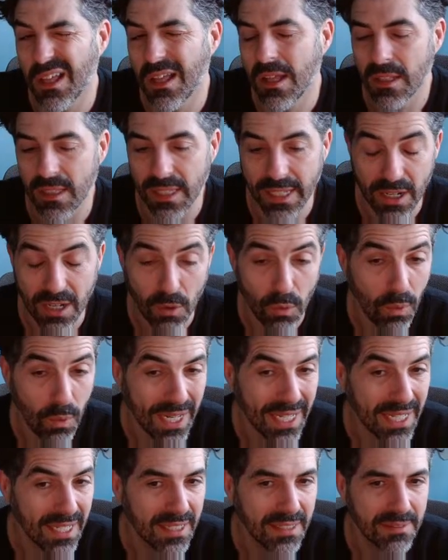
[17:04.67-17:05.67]
like a
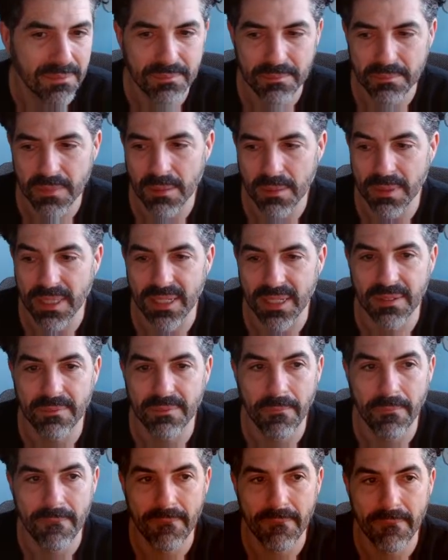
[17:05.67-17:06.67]
wink. Maybe
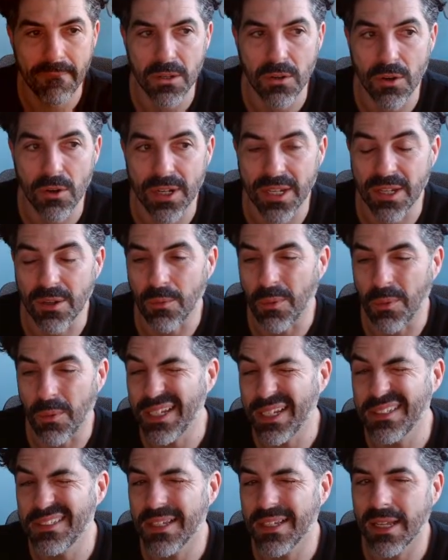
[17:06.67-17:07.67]
the corgi
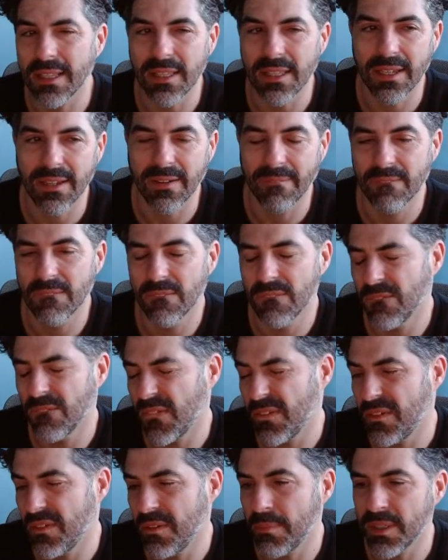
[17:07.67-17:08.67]
winks at like
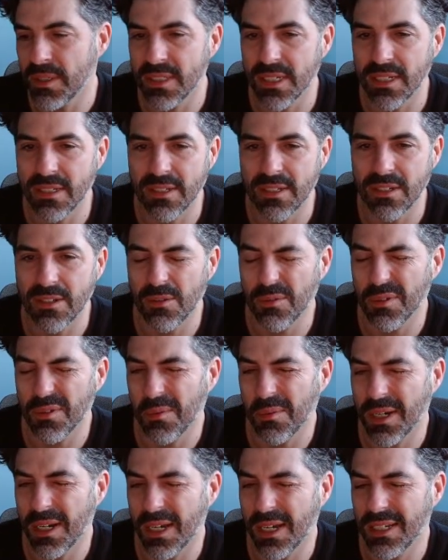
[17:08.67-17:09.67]
50%, with
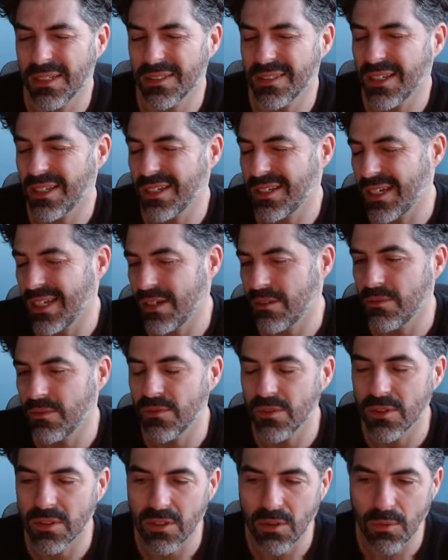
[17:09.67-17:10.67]
one eye is like down
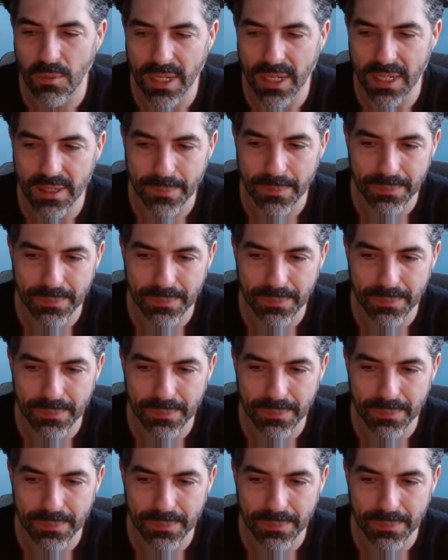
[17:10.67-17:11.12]
for a little wink.